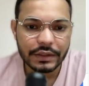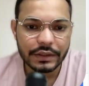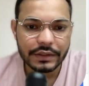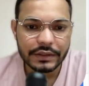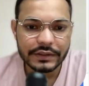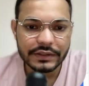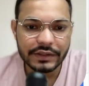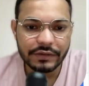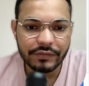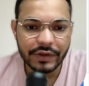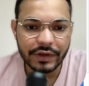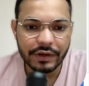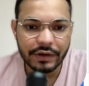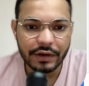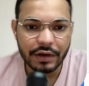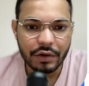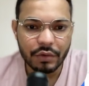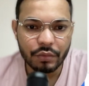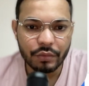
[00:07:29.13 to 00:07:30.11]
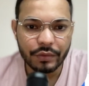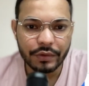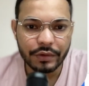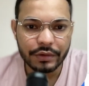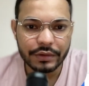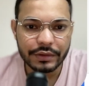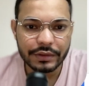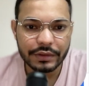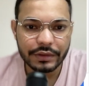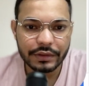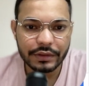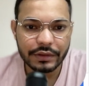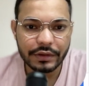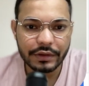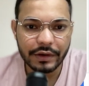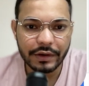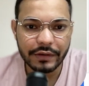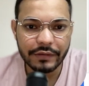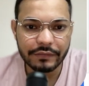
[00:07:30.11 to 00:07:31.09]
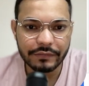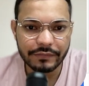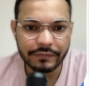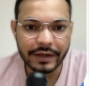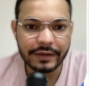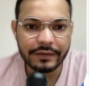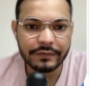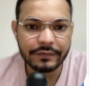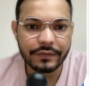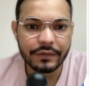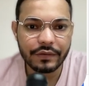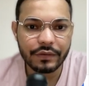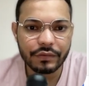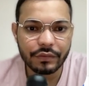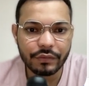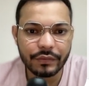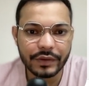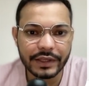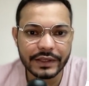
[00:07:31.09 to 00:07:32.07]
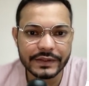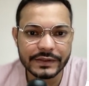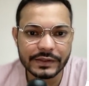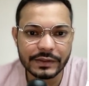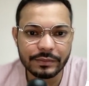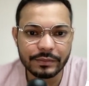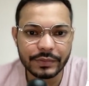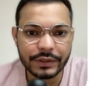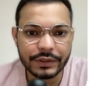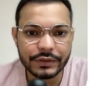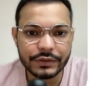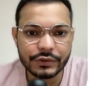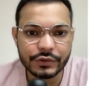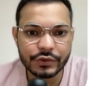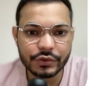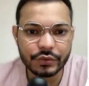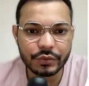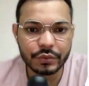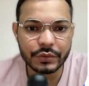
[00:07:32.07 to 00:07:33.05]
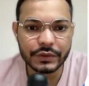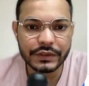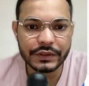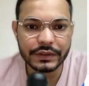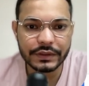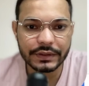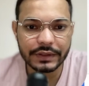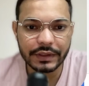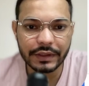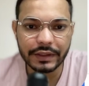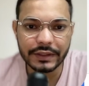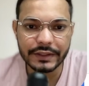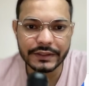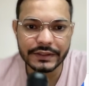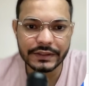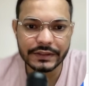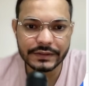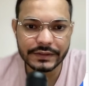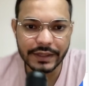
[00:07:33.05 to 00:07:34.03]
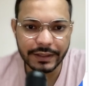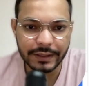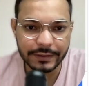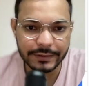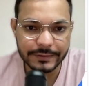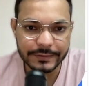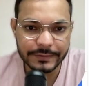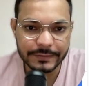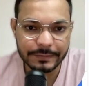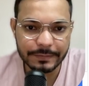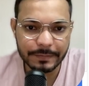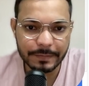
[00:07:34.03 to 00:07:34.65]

somewhere around 35, we can simply choose these settings.